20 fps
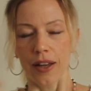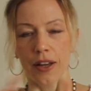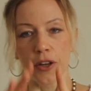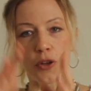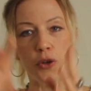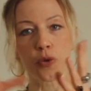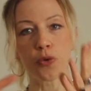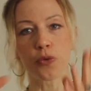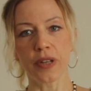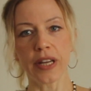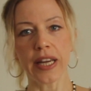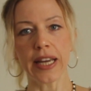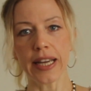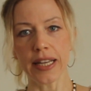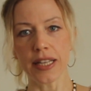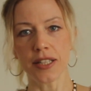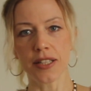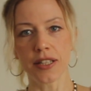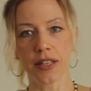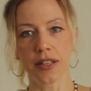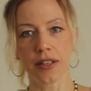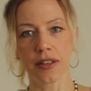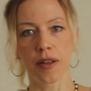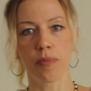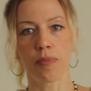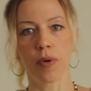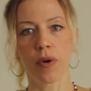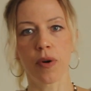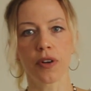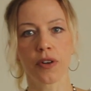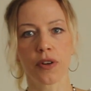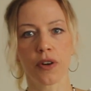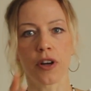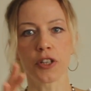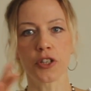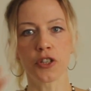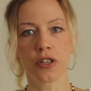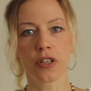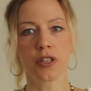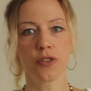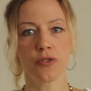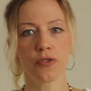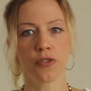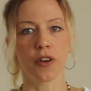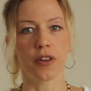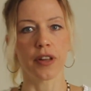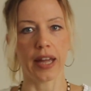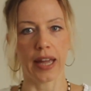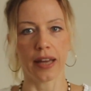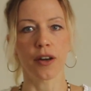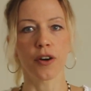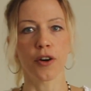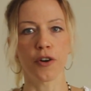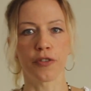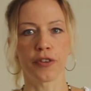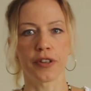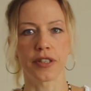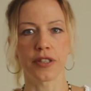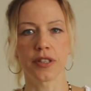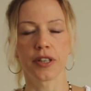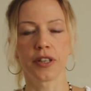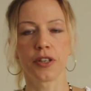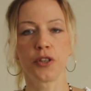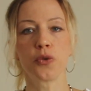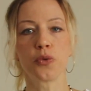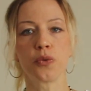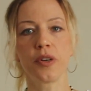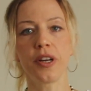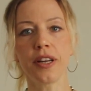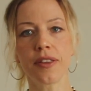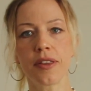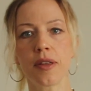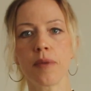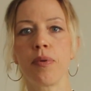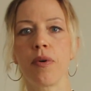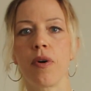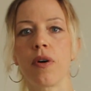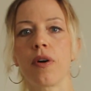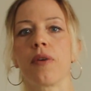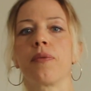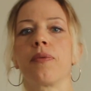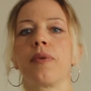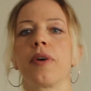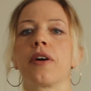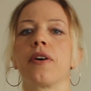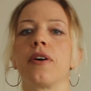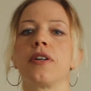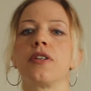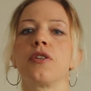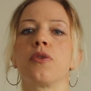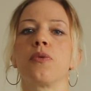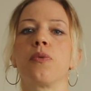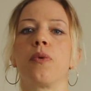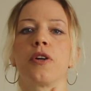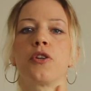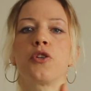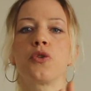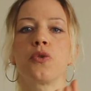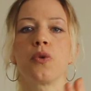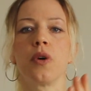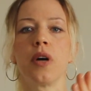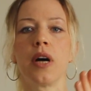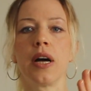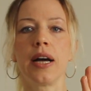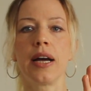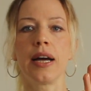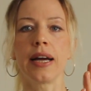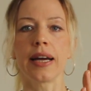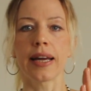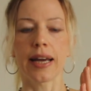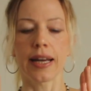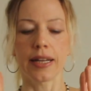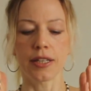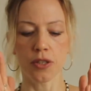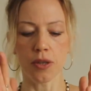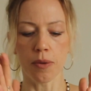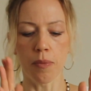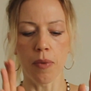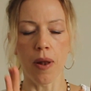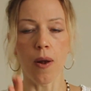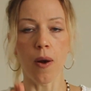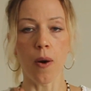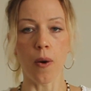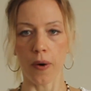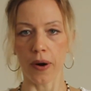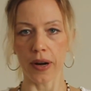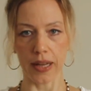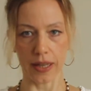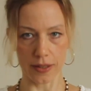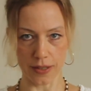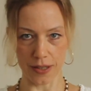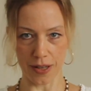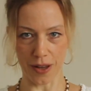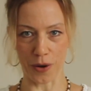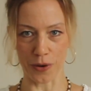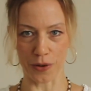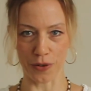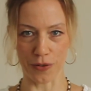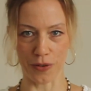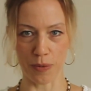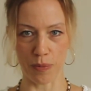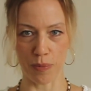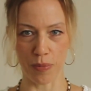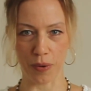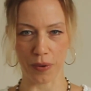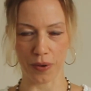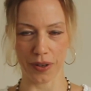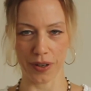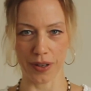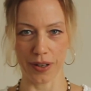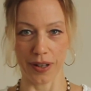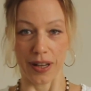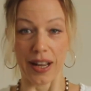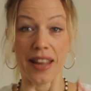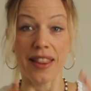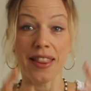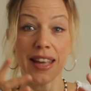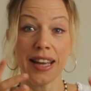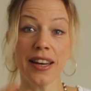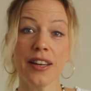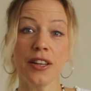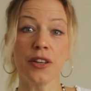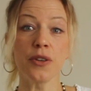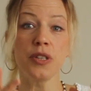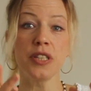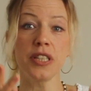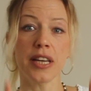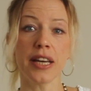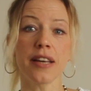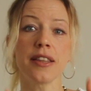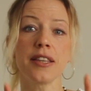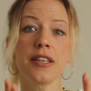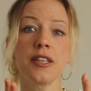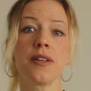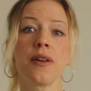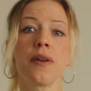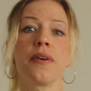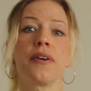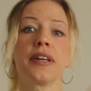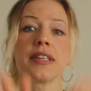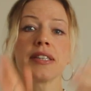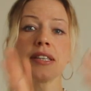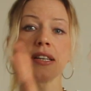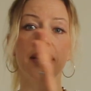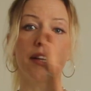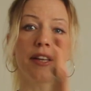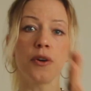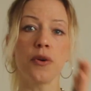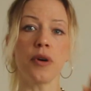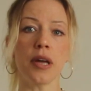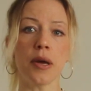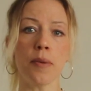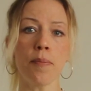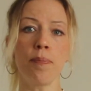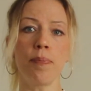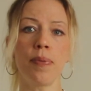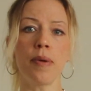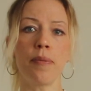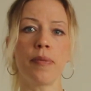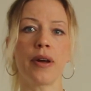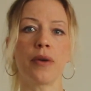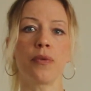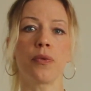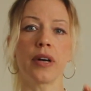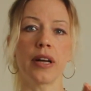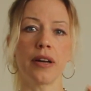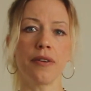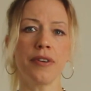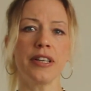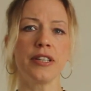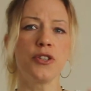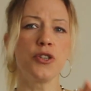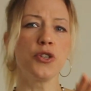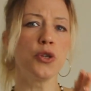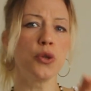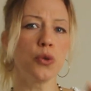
you read the book not just for the heck of it. You read the book because you want to get some learnings out of the book. And then you take these learnings and you implement whatever is